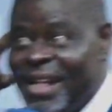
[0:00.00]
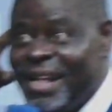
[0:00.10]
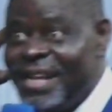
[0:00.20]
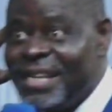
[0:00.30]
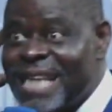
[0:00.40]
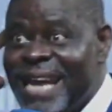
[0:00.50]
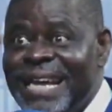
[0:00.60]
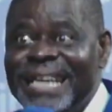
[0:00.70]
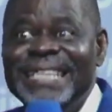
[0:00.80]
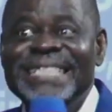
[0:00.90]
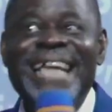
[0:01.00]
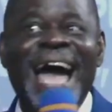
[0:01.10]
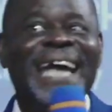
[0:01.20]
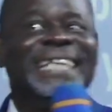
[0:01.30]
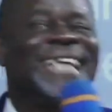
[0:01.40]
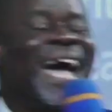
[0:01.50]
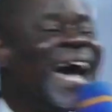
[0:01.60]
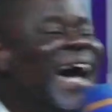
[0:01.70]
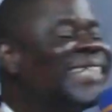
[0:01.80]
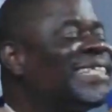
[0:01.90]
He said, neither
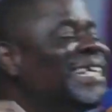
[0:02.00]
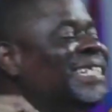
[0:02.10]
has it